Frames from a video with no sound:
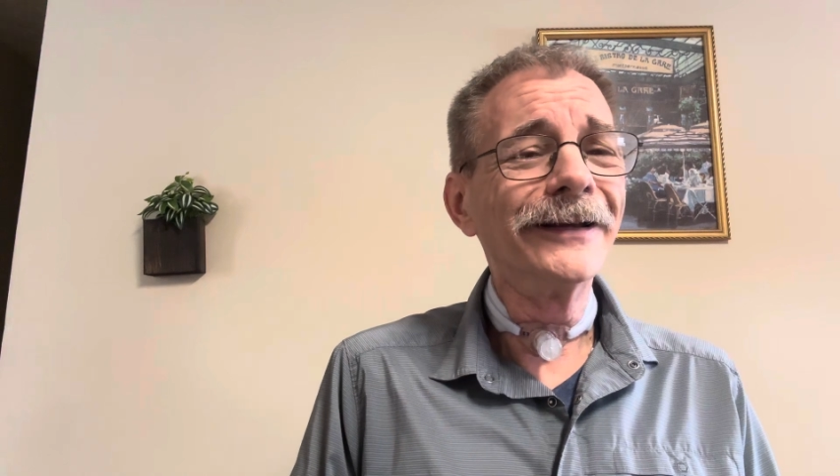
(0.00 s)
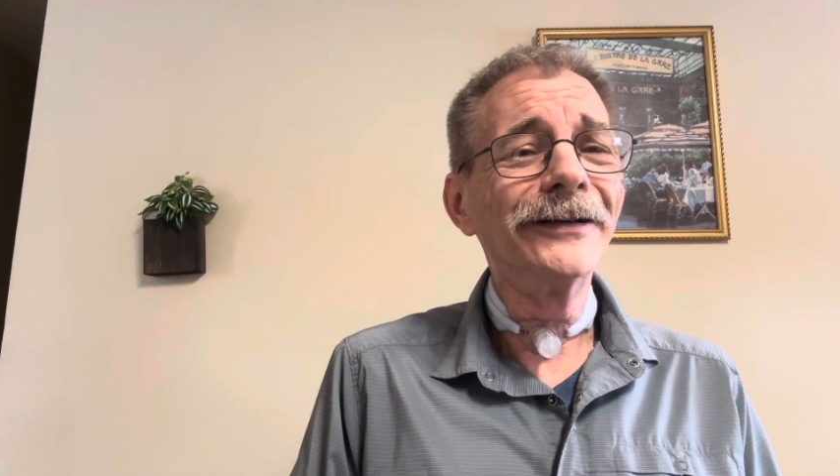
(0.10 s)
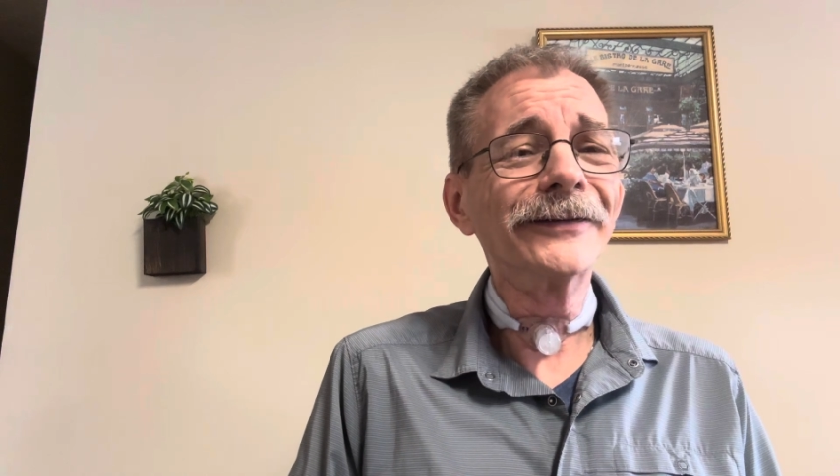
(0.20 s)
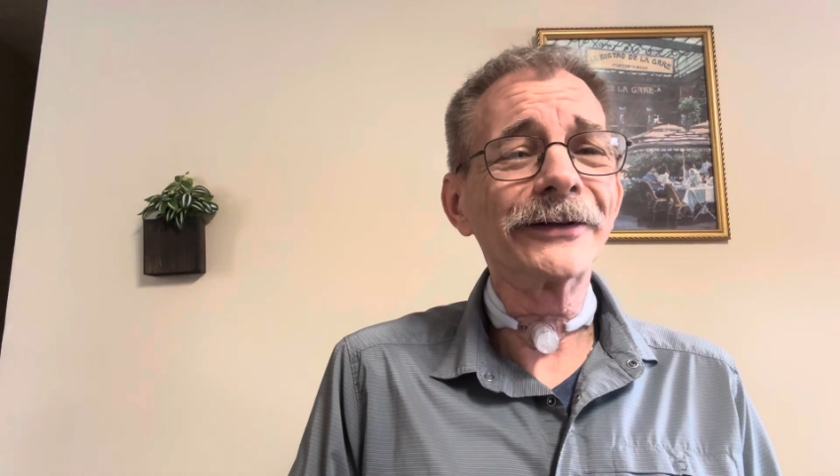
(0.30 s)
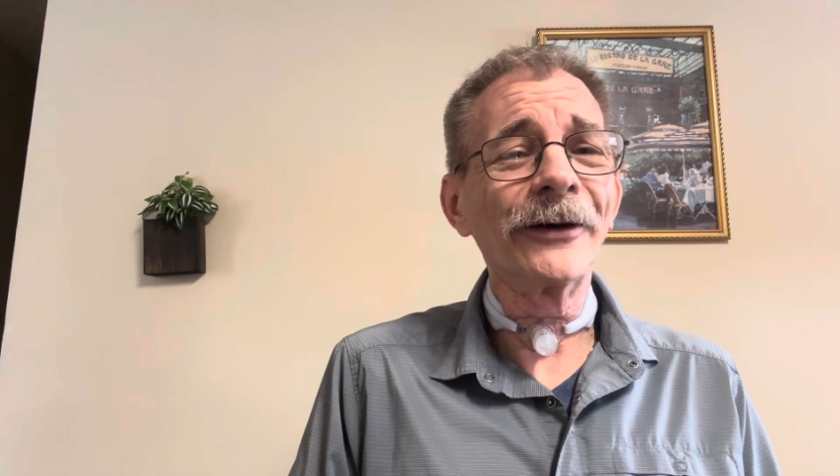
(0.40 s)

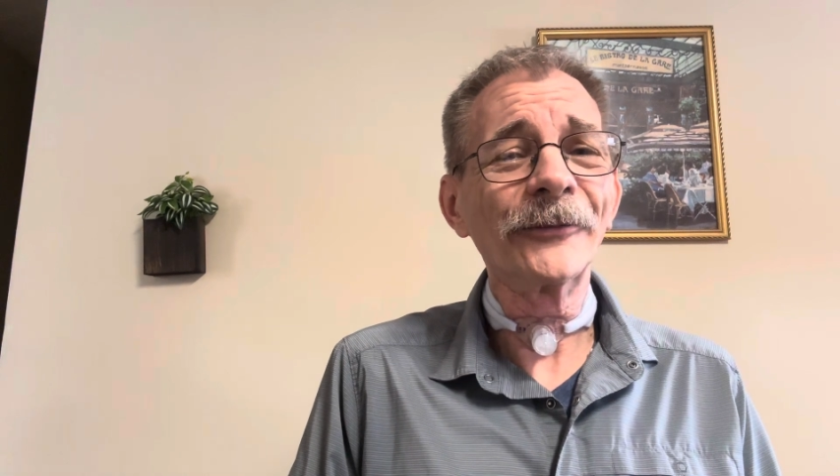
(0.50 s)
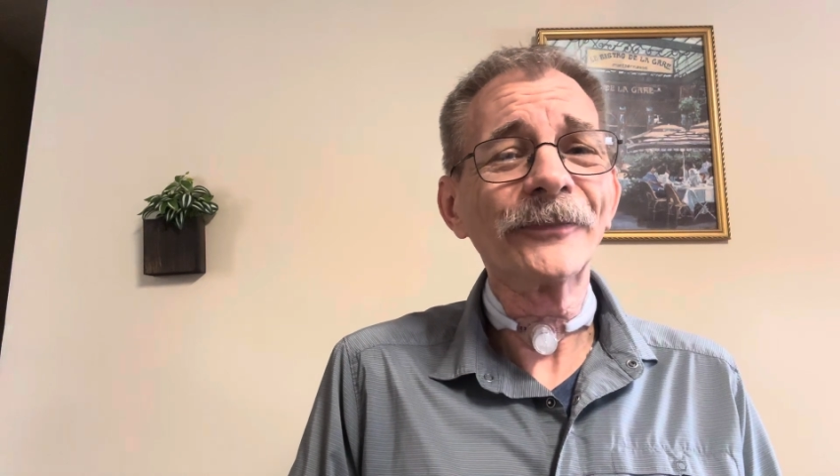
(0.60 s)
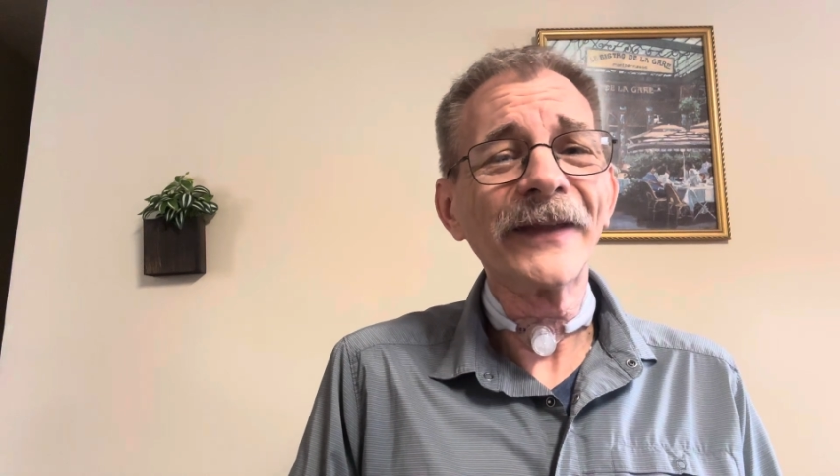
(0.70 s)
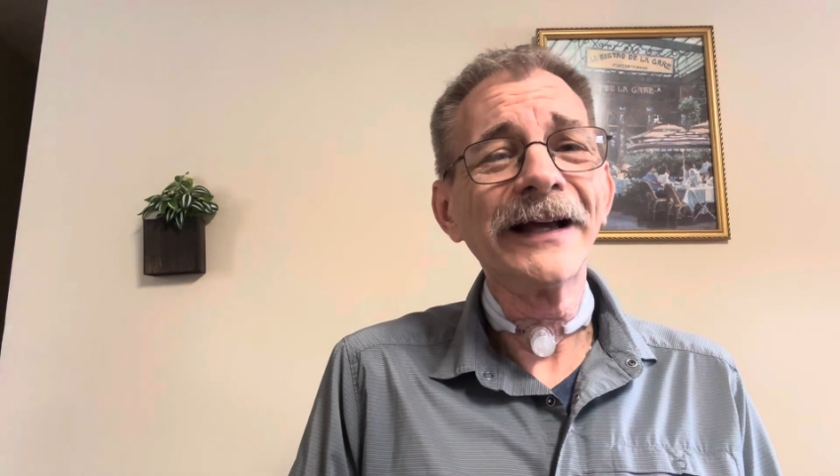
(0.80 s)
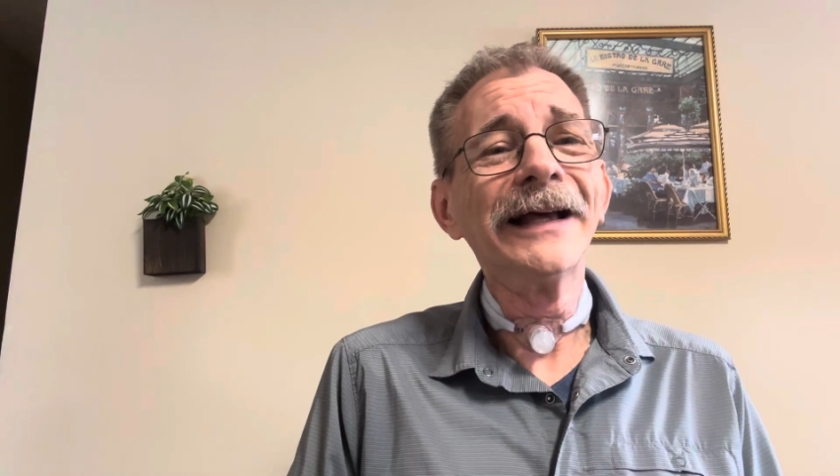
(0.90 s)
So
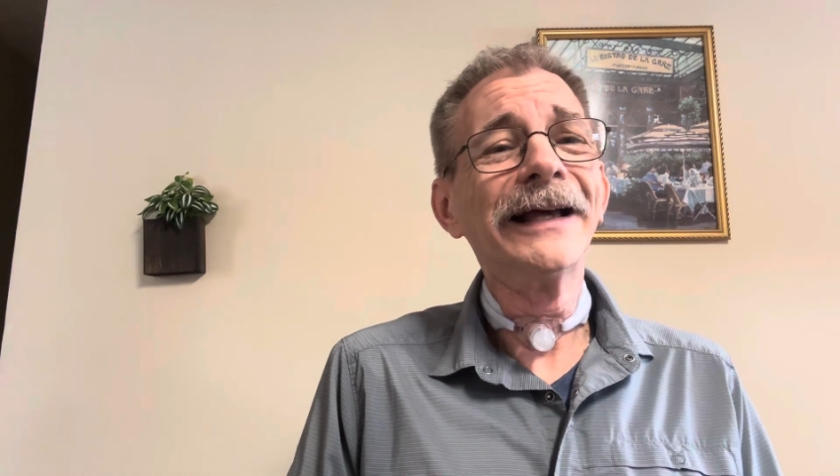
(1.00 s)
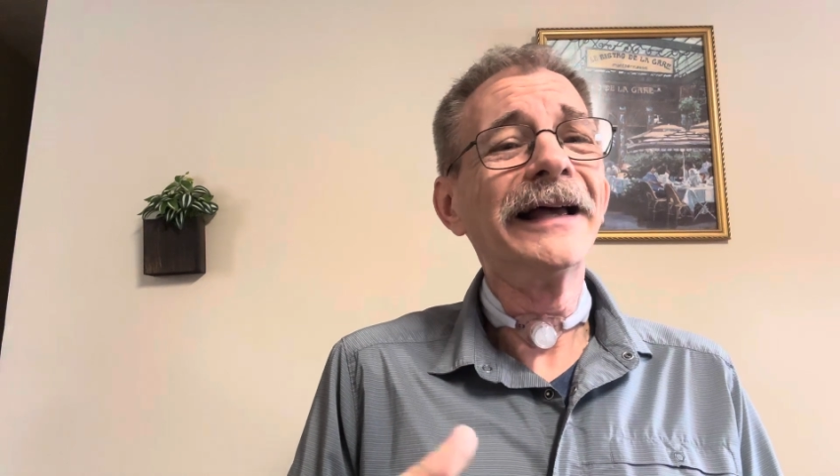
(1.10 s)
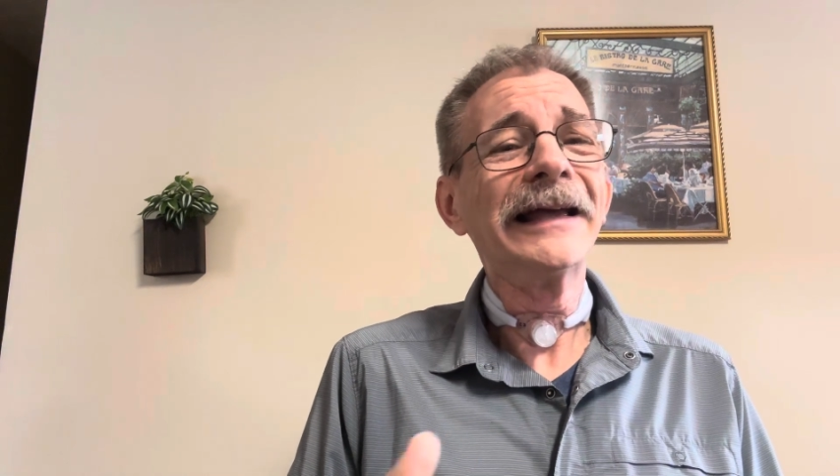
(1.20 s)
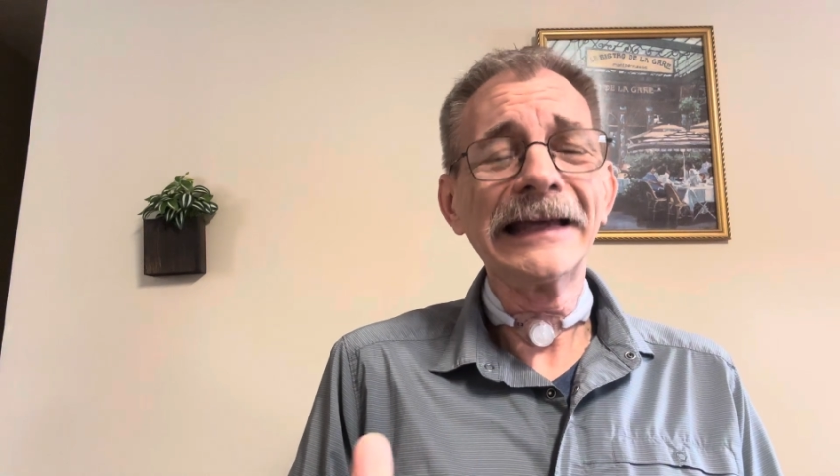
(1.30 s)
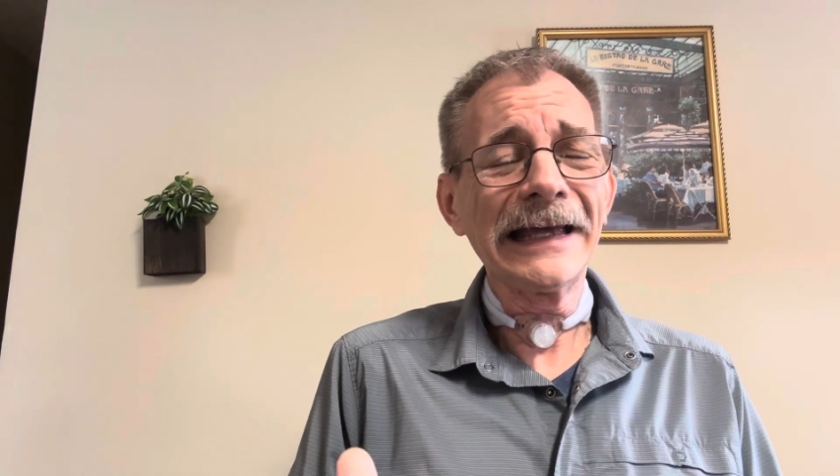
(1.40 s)

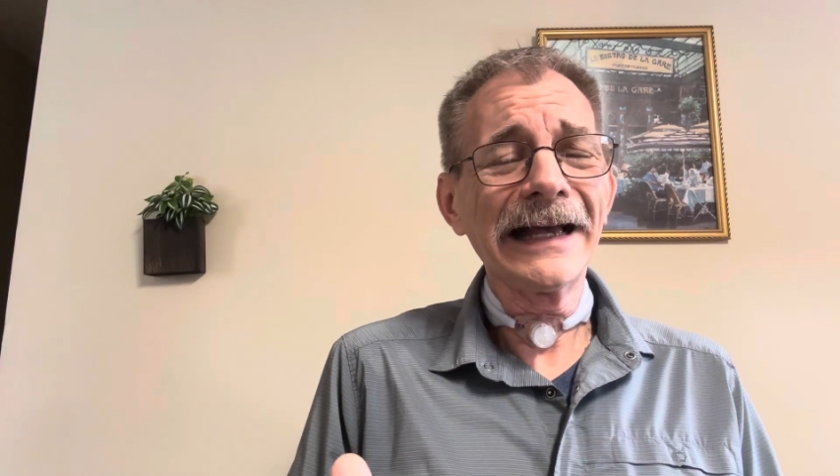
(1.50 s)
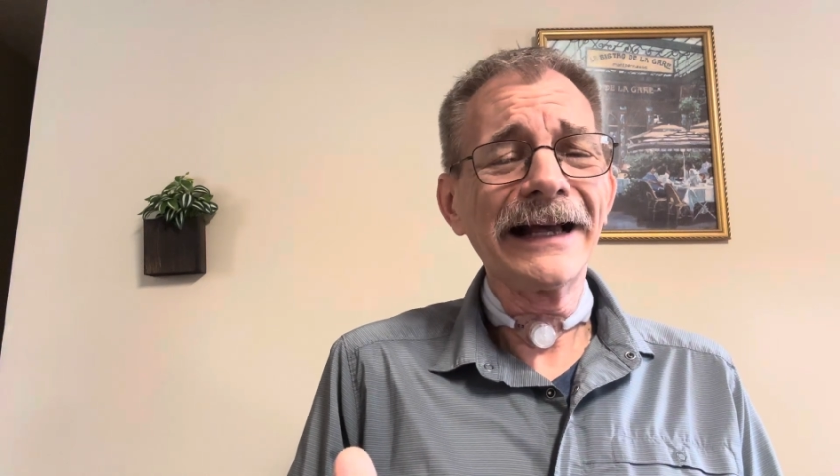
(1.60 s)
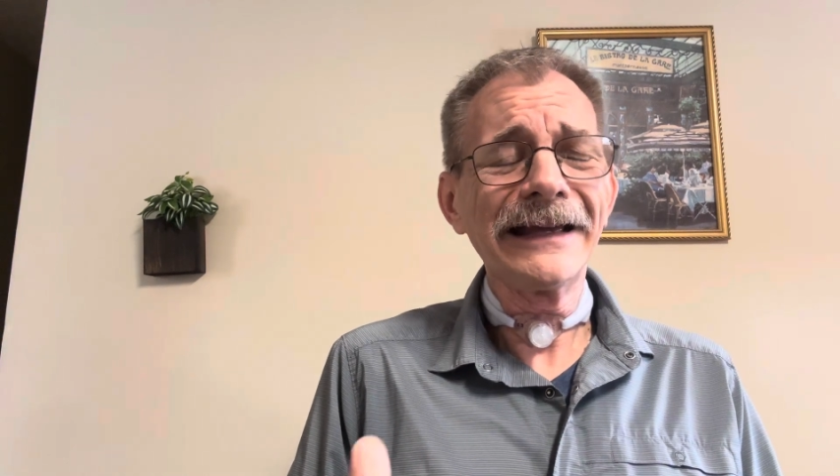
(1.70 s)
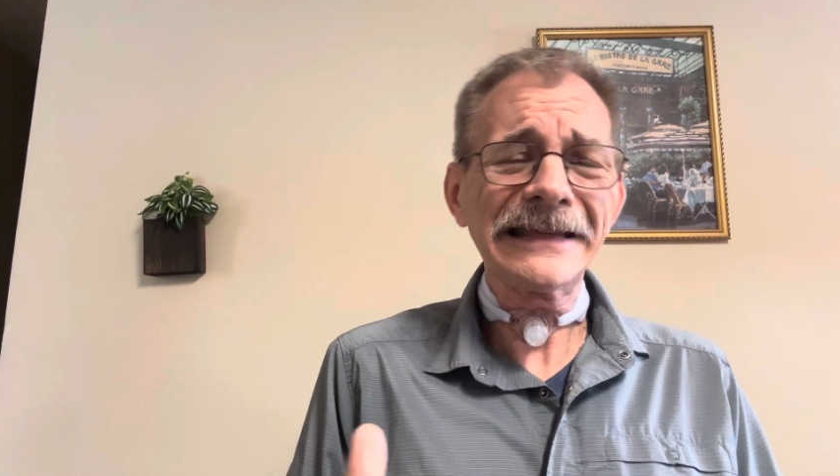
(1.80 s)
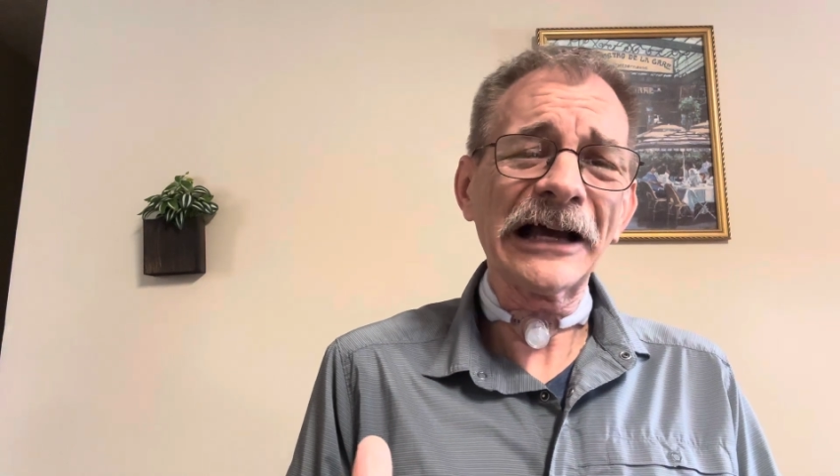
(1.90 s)

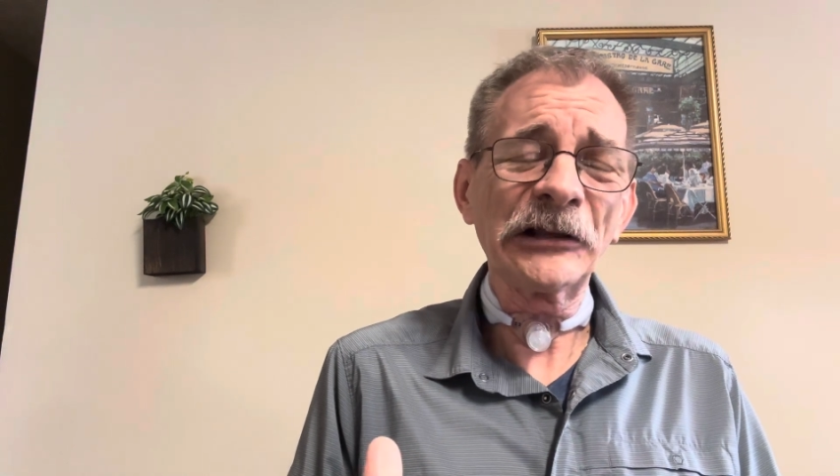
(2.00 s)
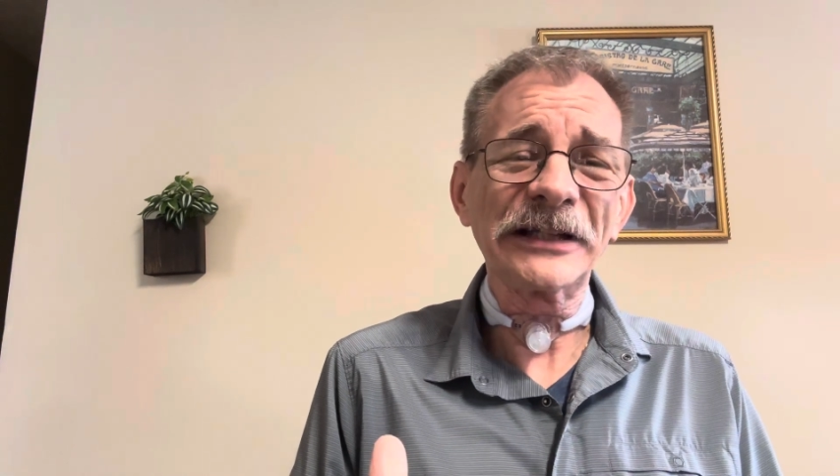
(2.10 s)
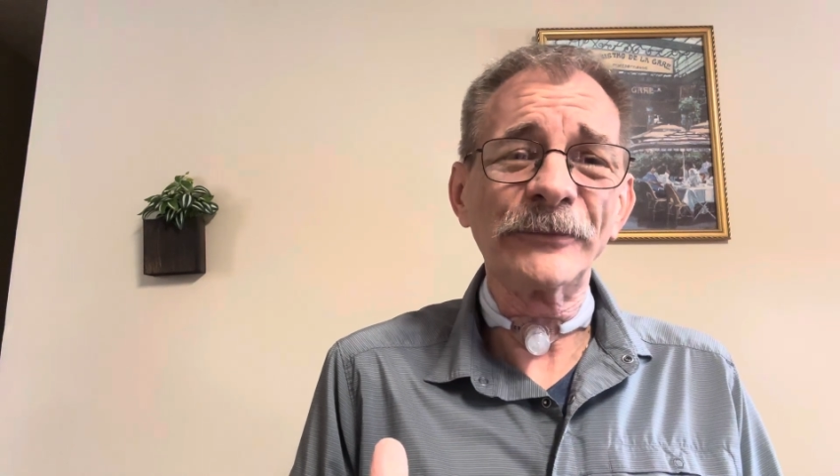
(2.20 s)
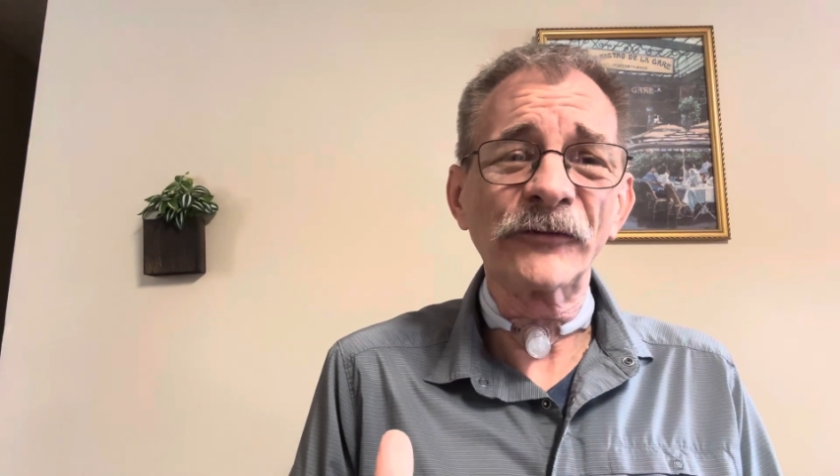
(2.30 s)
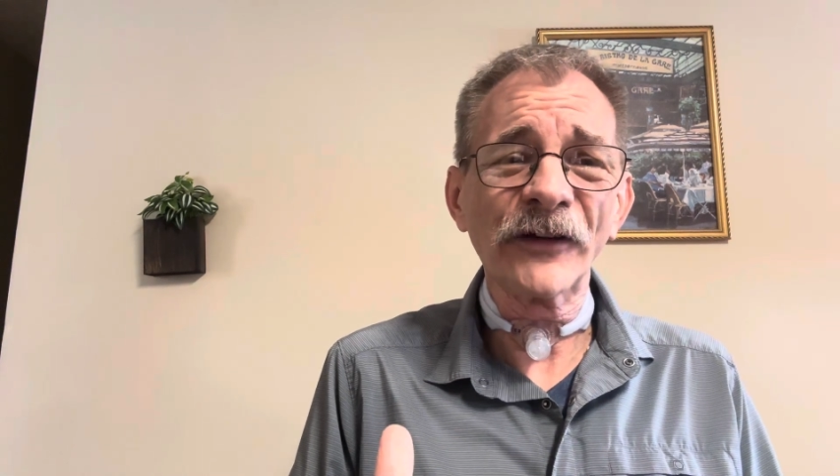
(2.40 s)
he kind of looked
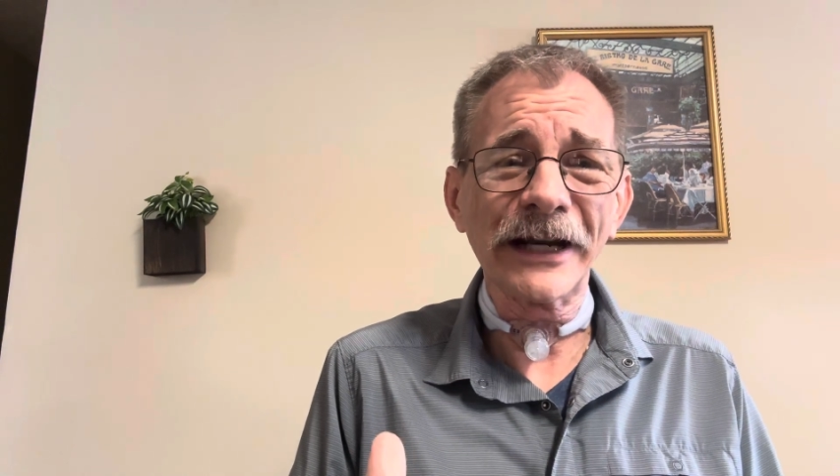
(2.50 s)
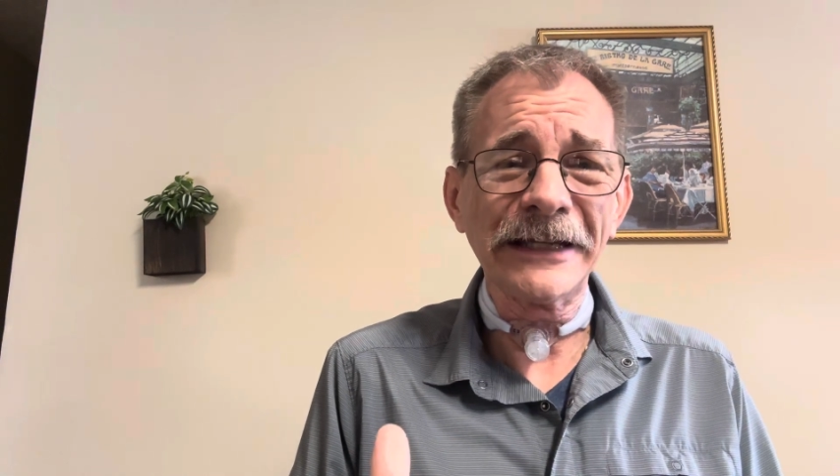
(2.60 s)
at me funny,